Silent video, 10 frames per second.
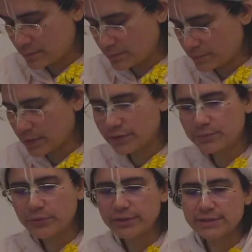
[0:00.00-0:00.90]
The
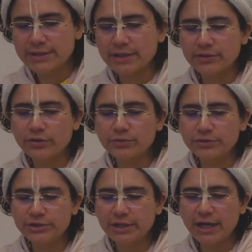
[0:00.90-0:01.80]
point is
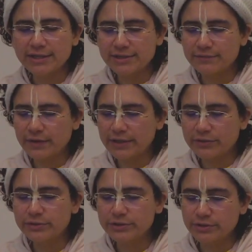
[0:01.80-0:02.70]
that she has the
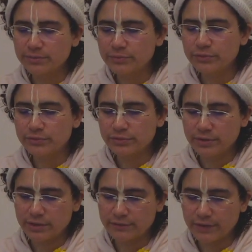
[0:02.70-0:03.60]
Vaikuntha mood
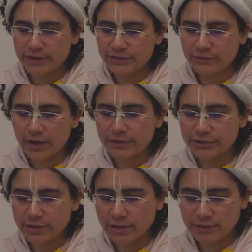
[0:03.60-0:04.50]
of
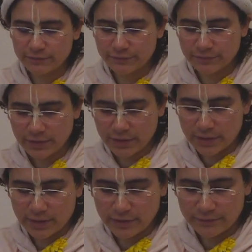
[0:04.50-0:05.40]
Aishvarja,
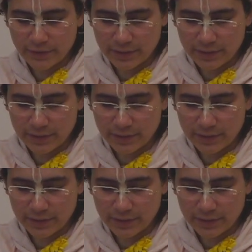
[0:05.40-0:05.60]
of